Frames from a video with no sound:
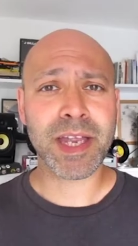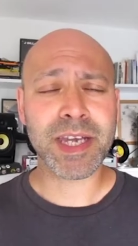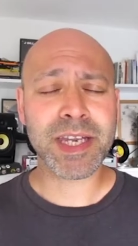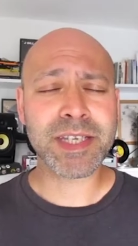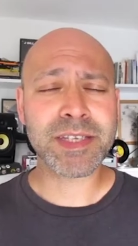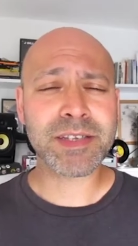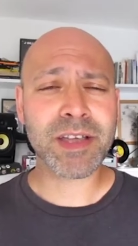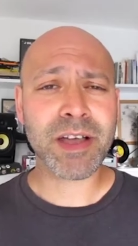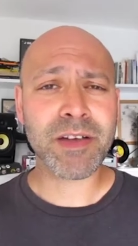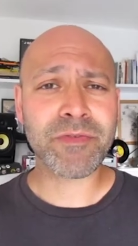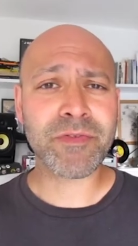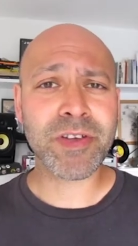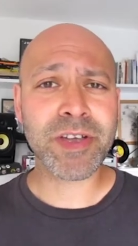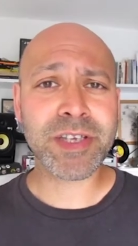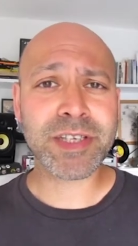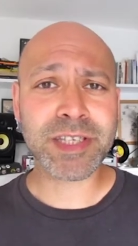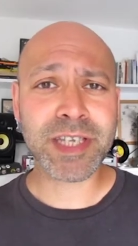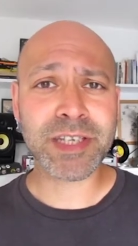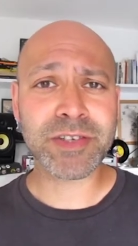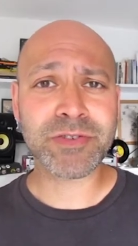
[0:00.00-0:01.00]
is our
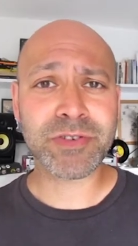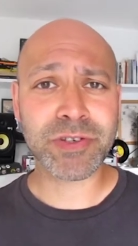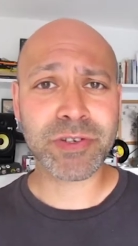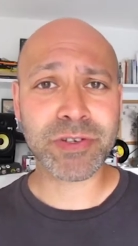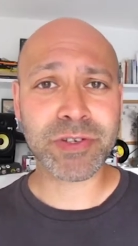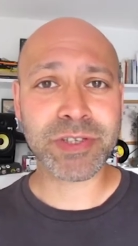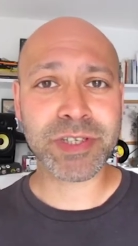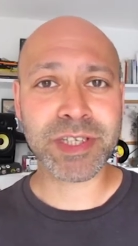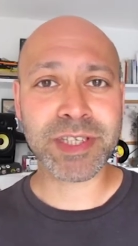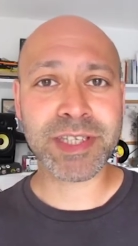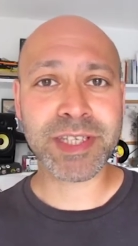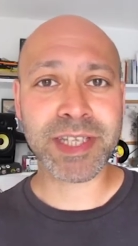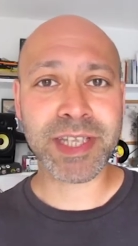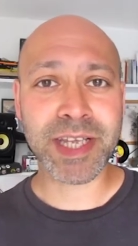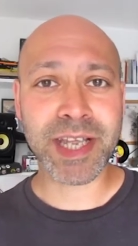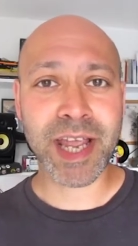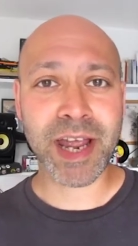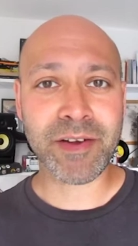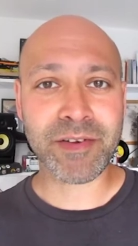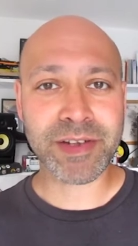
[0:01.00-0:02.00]
first introduction to the
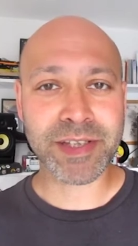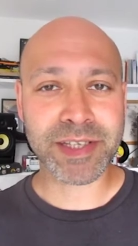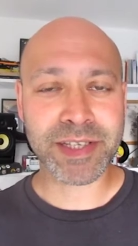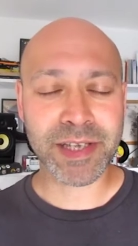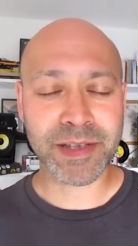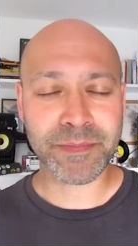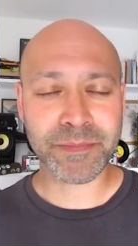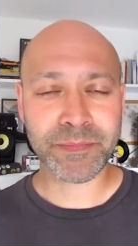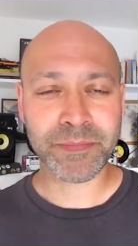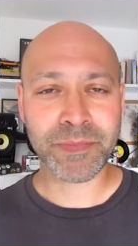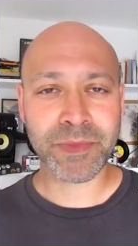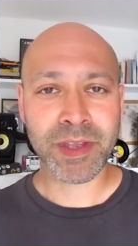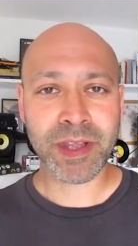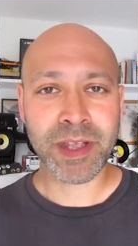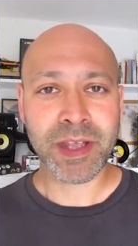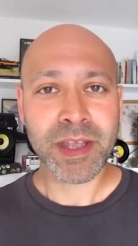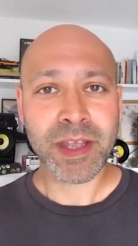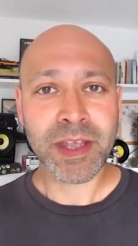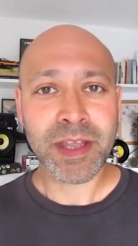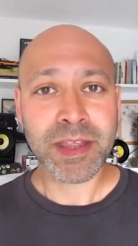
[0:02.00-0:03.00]
character.
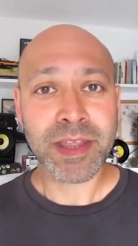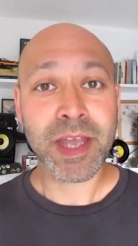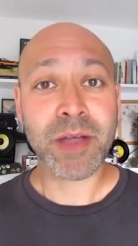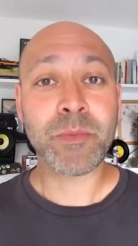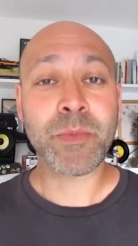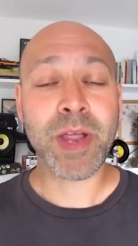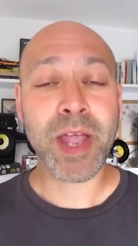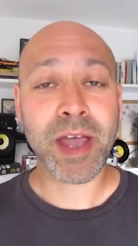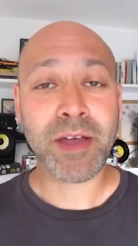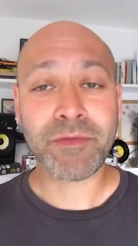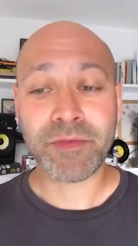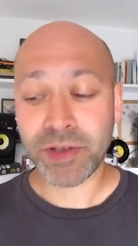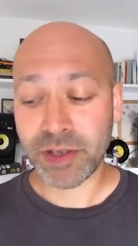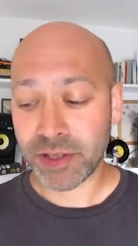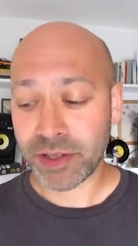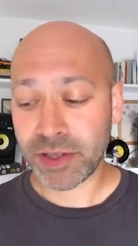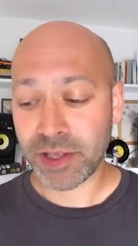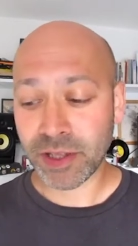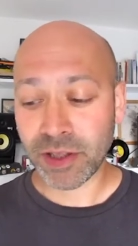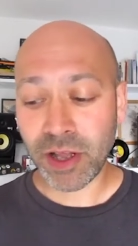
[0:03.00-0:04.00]
Then we have
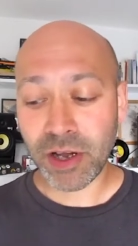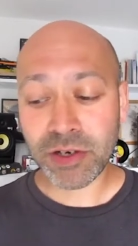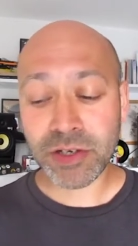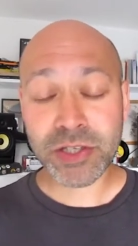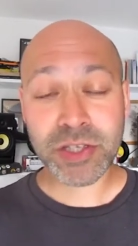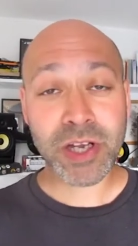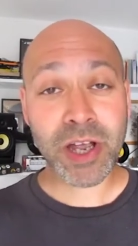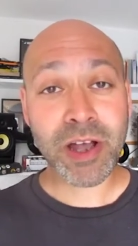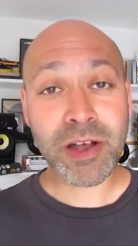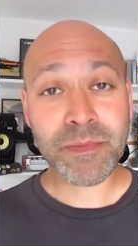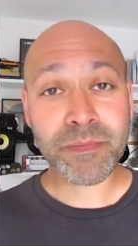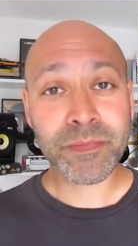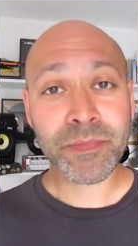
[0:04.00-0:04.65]
the long shot,